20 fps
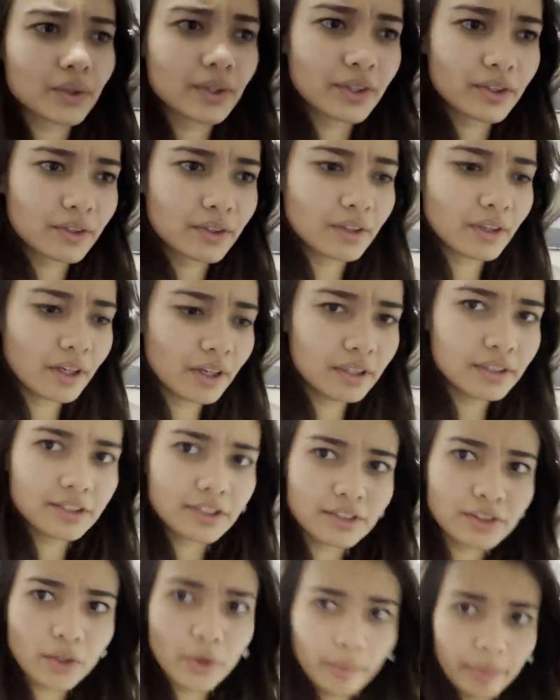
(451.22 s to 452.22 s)
so
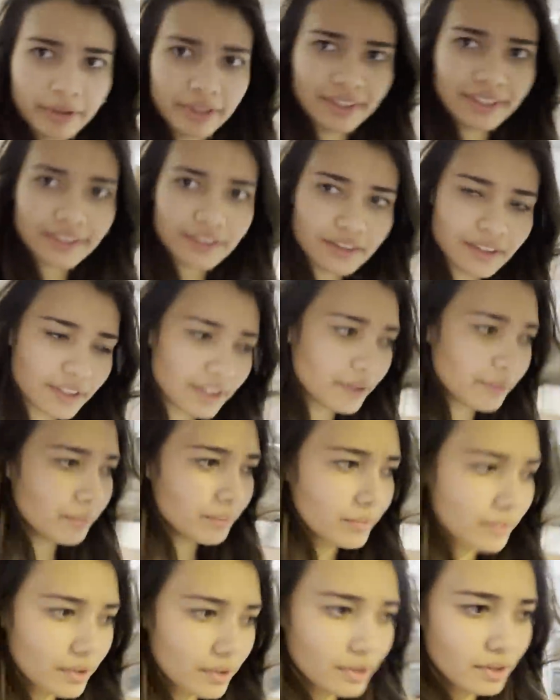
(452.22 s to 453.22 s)
garage is open this
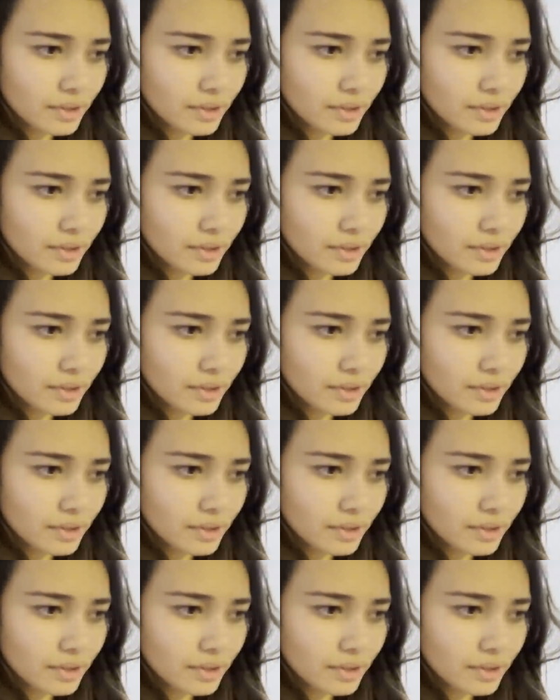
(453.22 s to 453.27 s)
time? I